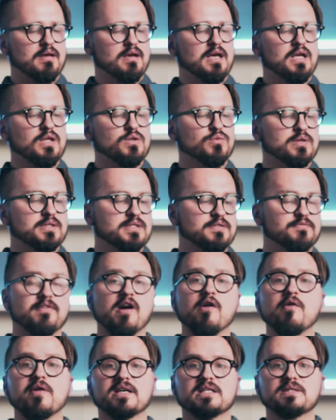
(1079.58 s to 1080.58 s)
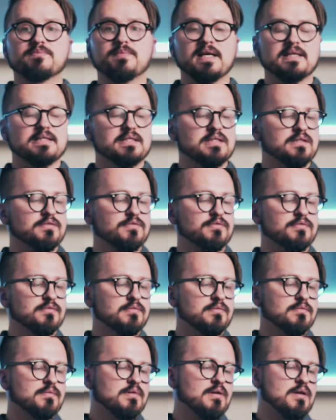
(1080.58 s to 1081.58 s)
It was very expensive.
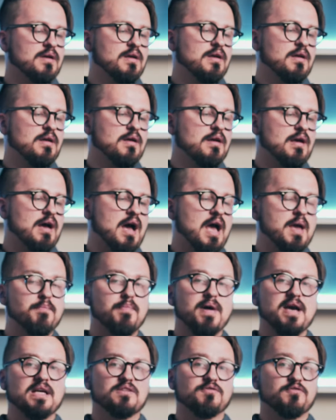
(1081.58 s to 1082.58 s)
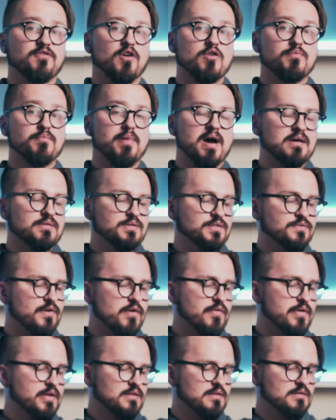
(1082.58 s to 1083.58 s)
I paid 4 pounds
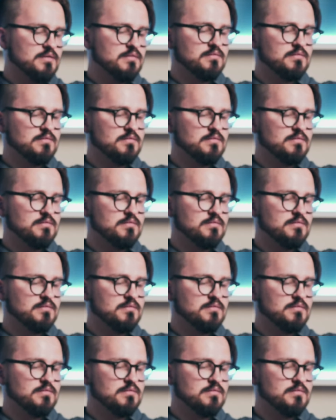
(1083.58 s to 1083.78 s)
for it.